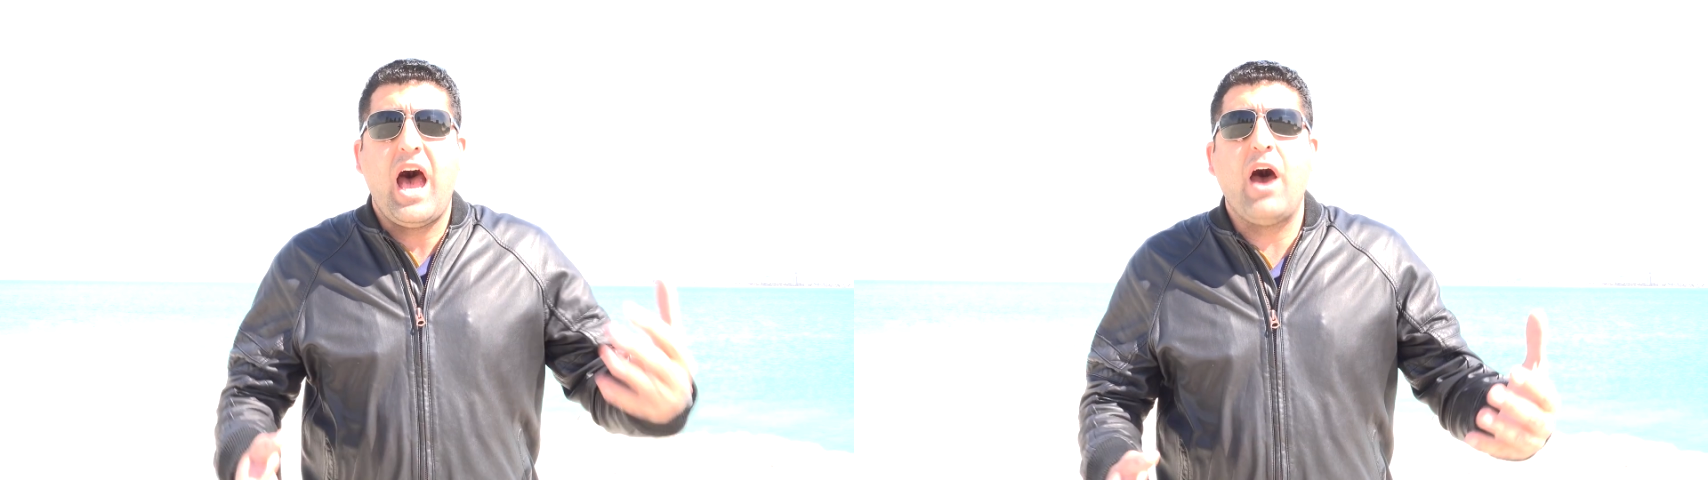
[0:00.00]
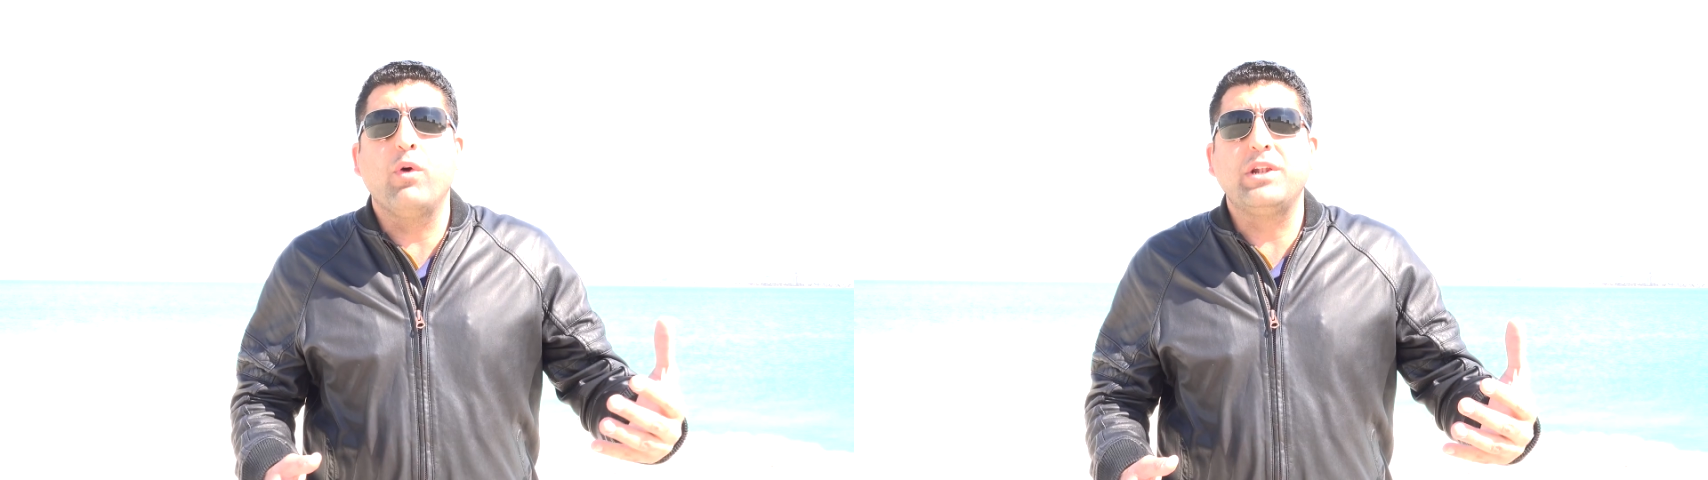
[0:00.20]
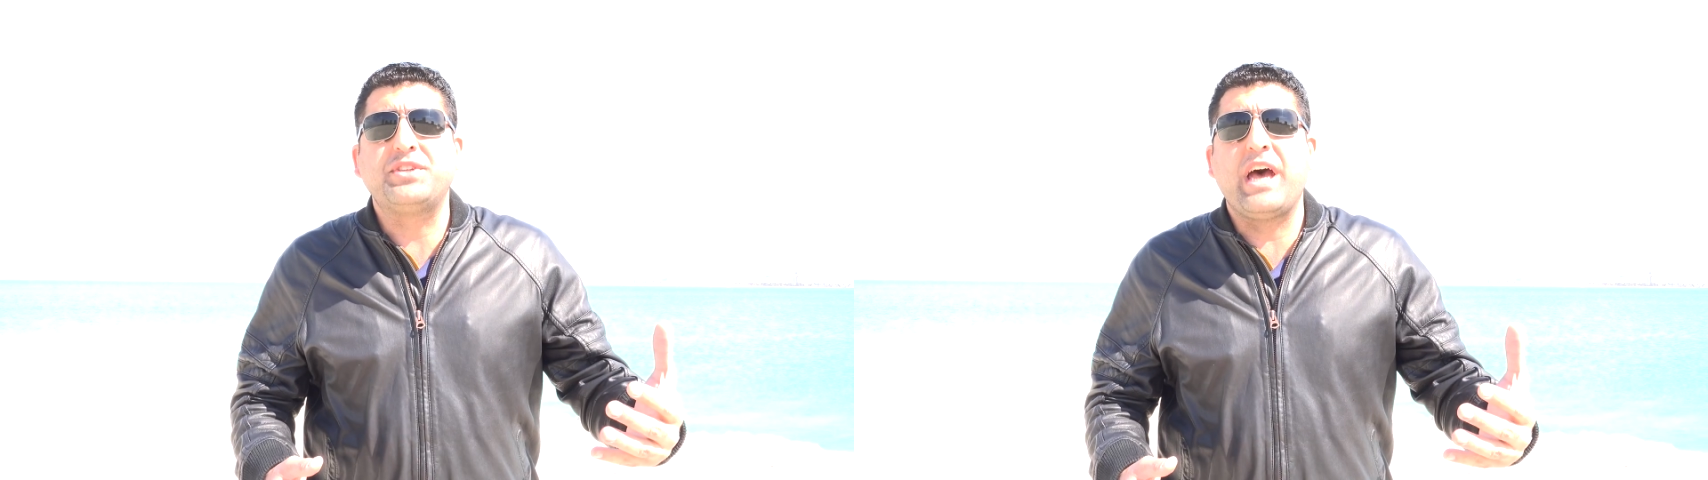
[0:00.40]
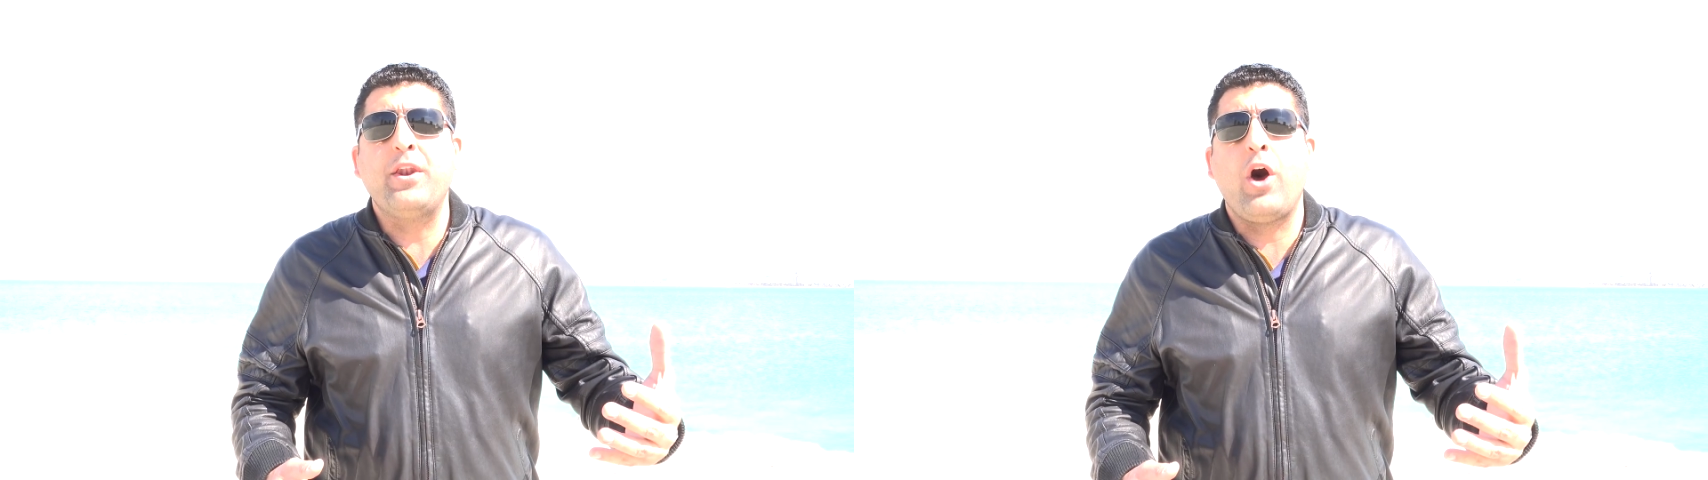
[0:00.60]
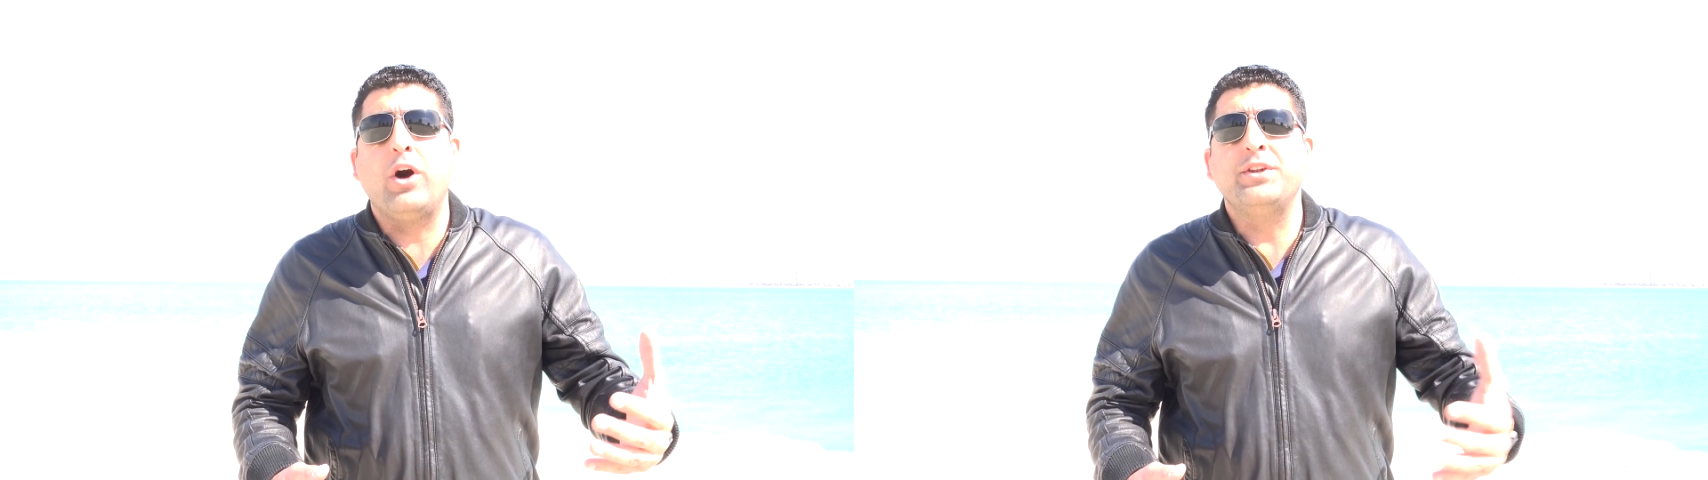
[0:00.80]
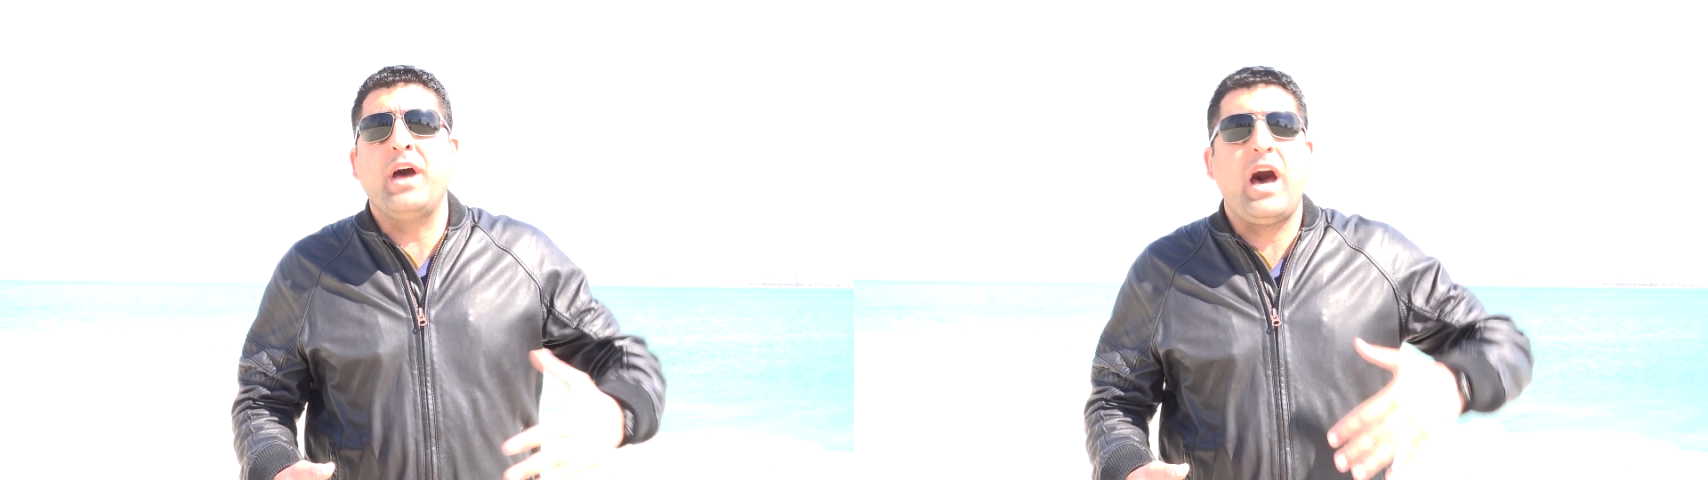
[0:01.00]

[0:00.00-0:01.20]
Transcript: I will turn on